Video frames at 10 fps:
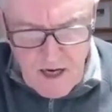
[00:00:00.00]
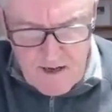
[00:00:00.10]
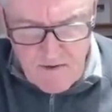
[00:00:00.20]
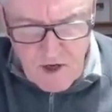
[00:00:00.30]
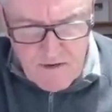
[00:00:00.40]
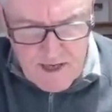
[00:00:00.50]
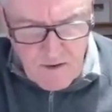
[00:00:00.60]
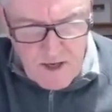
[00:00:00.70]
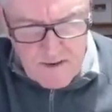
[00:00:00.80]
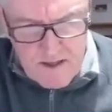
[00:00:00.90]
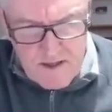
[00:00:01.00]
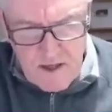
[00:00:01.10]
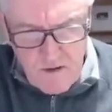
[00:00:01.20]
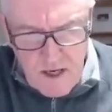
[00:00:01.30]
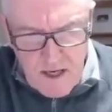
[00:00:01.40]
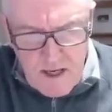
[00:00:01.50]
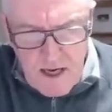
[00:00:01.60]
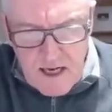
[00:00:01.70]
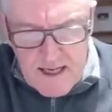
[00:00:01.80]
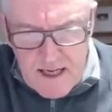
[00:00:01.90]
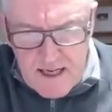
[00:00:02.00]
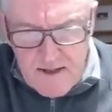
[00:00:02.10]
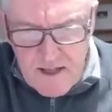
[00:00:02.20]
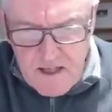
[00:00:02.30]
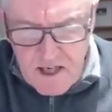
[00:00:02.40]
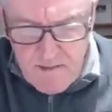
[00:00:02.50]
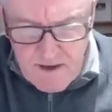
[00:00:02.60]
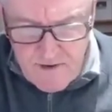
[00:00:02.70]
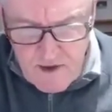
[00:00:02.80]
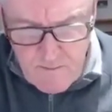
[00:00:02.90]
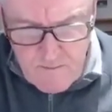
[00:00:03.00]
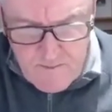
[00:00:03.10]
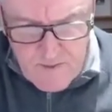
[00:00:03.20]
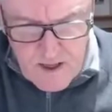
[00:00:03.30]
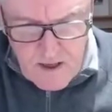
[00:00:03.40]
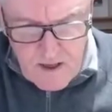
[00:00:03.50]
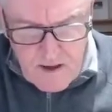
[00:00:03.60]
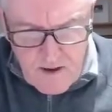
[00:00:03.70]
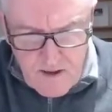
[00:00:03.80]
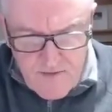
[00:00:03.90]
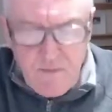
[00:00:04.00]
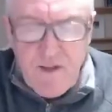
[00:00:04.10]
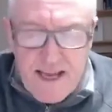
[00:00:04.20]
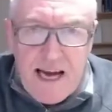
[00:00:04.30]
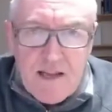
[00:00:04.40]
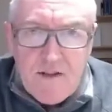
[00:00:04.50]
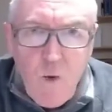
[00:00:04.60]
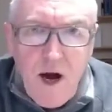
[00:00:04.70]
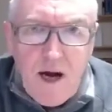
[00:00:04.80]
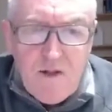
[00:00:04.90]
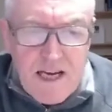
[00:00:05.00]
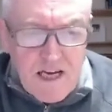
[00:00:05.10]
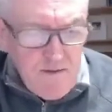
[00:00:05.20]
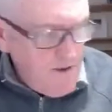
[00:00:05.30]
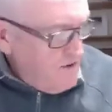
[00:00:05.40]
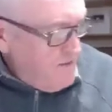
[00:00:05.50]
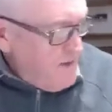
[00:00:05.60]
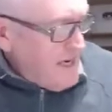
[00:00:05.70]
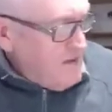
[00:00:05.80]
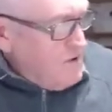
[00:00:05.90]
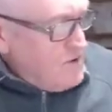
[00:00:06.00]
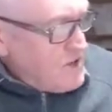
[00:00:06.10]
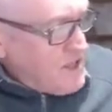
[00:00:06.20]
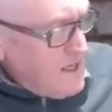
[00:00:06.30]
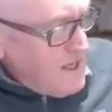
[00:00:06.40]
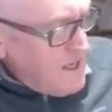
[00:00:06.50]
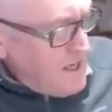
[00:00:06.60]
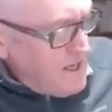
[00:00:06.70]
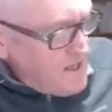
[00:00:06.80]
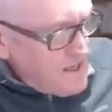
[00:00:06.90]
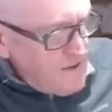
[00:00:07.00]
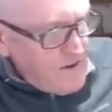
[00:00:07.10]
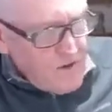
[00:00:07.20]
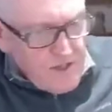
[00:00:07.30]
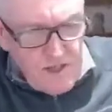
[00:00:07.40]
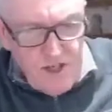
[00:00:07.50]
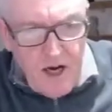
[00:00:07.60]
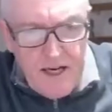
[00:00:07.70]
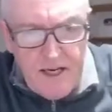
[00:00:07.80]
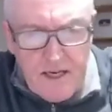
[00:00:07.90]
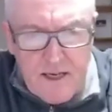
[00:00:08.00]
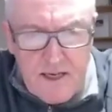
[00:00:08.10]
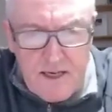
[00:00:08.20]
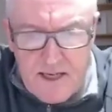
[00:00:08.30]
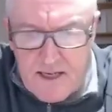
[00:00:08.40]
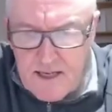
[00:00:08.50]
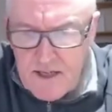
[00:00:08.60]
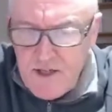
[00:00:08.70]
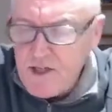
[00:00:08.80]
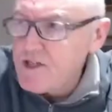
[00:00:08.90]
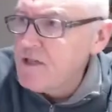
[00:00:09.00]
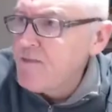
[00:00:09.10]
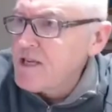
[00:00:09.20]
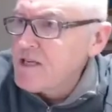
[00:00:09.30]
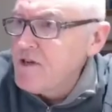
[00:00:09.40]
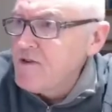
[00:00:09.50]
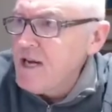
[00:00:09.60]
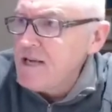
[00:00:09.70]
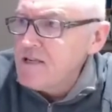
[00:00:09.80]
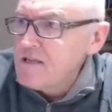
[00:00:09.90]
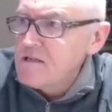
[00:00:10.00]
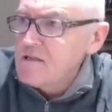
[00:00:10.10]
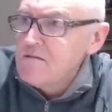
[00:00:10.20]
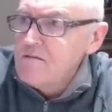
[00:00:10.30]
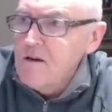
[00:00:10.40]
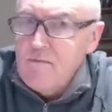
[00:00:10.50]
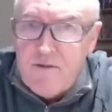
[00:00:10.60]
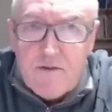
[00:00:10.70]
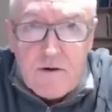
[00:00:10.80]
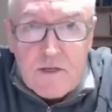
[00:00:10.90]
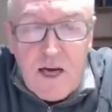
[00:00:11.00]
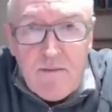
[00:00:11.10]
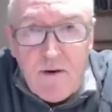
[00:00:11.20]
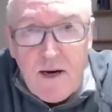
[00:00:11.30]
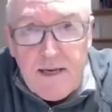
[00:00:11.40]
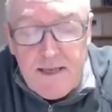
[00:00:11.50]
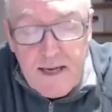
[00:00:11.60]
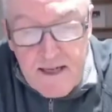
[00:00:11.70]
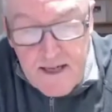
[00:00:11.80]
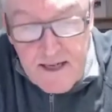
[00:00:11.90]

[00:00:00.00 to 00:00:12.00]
carnivore anyway. So again, these are coming from the wild, they're coming from animals. And of course in China, it just in the past few days, not before time I might add,